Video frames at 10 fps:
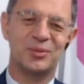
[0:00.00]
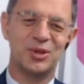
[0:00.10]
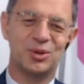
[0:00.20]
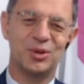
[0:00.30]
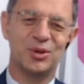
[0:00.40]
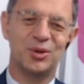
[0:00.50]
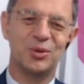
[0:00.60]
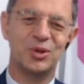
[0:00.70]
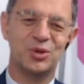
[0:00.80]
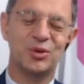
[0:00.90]

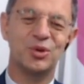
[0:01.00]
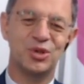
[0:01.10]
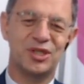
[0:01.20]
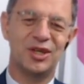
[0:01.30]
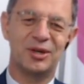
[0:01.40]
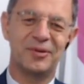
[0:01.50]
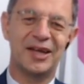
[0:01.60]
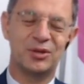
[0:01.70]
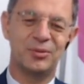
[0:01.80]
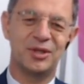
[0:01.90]
So I
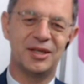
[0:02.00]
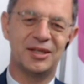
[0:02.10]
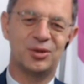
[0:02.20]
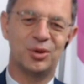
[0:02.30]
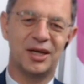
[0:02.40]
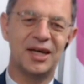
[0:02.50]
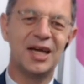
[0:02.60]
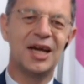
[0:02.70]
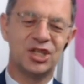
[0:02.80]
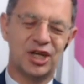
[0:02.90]
always try to
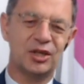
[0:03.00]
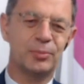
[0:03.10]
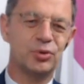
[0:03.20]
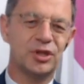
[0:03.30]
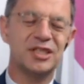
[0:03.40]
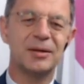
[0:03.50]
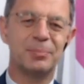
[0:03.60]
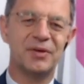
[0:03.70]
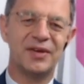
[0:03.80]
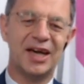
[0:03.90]
follow this
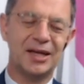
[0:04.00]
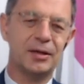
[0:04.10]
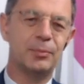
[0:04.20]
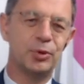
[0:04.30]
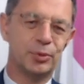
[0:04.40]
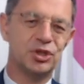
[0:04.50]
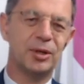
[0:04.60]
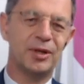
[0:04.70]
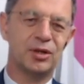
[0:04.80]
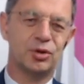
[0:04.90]
suggestion
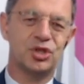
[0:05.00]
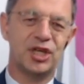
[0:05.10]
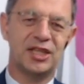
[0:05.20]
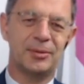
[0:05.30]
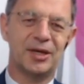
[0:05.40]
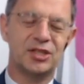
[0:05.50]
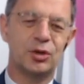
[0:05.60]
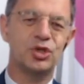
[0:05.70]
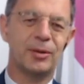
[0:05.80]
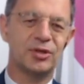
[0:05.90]
he gave
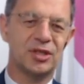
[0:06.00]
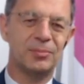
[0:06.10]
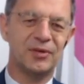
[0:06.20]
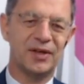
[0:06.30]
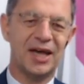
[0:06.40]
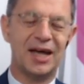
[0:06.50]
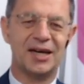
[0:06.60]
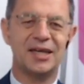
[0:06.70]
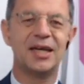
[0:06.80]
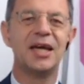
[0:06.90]
me. So you need
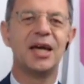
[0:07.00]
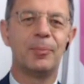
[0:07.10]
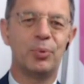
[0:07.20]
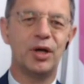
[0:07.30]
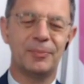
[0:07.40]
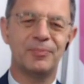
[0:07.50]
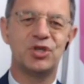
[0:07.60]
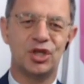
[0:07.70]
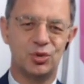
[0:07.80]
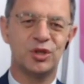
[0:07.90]
to simplify
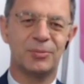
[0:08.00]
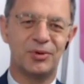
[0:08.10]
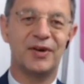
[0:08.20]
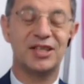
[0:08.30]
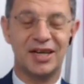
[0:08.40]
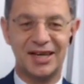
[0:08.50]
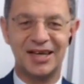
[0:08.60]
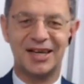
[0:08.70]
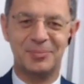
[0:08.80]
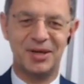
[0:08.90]
concepts and
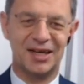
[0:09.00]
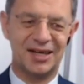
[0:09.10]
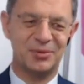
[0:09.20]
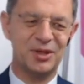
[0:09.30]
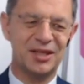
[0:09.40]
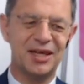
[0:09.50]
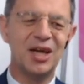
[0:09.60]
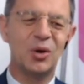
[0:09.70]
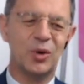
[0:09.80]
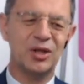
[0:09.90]
notions because this way
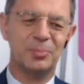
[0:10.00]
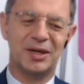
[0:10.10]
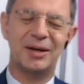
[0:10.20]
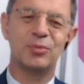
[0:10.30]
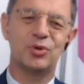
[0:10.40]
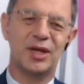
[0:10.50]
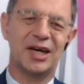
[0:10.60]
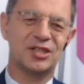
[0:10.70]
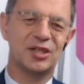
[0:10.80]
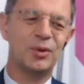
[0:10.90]
it's easier for
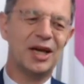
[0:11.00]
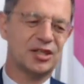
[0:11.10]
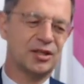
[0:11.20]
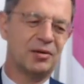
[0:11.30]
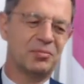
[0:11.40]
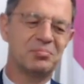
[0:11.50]
you to understand.